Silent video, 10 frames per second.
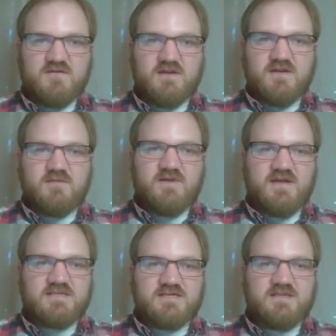I'm going to need
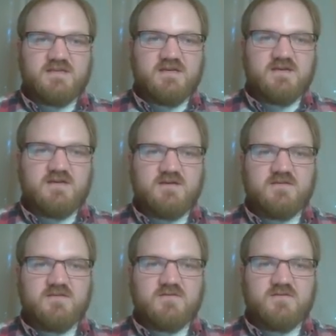bias on the
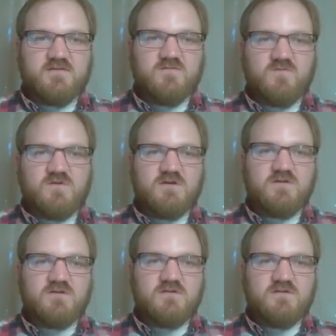other
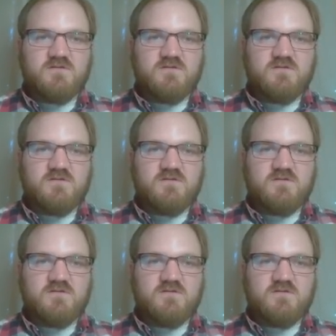one.